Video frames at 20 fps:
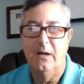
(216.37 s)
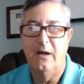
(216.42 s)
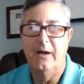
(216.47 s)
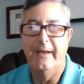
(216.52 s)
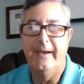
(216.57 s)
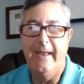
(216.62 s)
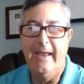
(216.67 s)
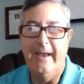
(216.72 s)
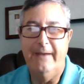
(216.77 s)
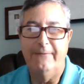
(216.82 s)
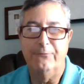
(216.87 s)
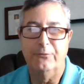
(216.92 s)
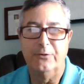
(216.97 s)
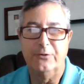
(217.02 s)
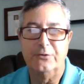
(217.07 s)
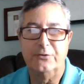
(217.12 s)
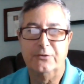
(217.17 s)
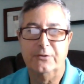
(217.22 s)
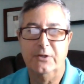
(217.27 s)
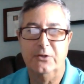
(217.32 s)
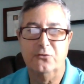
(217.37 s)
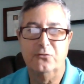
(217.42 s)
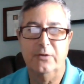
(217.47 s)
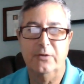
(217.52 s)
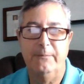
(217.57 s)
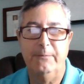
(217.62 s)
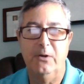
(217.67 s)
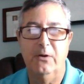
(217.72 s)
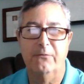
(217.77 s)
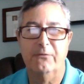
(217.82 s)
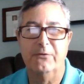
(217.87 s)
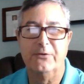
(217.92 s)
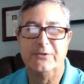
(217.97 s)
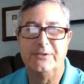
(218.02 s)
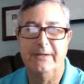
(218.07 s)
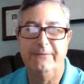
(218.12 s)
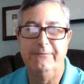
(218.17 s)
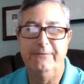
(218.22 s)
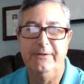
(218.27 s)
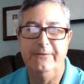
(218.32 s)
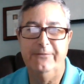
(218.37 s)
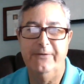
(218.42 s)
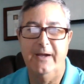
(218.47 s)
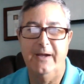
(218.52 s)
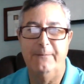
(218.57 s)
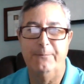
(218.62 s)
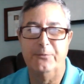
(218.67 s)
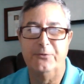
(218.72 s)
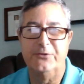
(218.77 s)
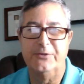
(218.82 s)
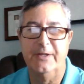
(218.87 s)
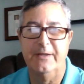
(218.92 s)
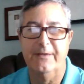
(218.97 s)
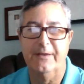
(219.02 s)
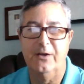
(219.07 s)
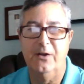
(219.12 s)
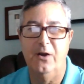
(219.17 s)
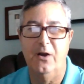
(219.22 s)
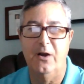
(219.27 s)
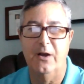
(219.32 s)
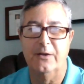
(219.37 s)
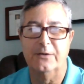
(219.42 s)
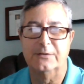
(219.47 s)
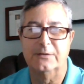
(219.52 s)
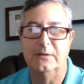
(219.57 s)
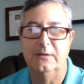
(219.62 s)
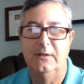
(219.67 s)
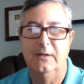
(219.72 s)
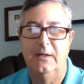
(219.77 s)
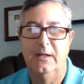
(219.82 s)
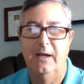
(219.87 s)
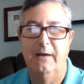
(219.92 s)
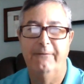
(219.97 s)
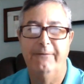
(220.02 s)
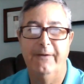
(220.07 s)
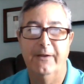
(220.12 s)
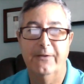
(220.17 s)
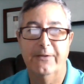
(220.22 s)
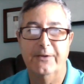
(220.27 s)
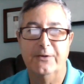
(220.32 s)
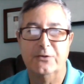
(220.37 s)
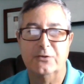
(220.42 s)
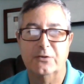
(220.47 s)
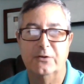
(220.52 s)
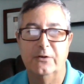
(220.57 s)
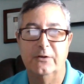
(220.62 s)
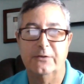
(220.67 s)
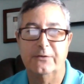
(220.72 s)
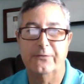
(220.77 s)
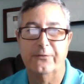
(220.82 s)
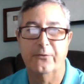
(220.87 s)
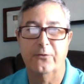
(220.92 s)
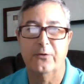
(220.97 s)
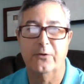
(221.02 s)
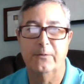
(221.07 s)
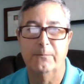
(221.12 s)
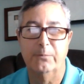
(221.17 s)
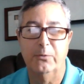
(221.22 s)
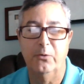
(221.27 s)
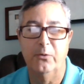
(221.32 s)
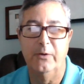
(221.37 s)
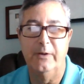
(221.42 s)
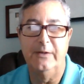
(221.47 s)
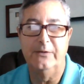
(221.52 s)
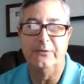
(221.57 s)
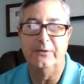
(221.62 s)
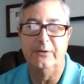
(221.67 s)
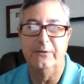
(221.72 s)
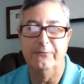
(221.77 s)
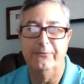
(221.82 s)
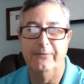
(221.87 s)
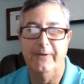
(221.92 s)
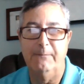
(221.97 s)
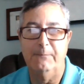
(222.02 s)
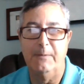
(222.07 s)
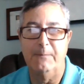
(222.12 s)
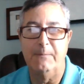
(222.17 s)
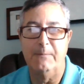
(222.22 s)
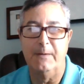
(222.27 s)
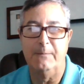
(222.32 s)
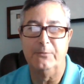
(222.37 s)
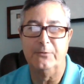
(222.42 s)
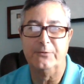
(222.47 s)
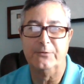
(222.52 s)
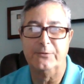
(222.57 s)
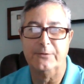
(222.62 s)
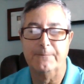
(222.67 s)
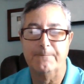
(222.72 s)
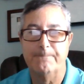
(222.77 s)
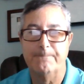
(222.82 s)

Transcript: on average, contribute over 75% of the cost of health insurance for their employees and their family members.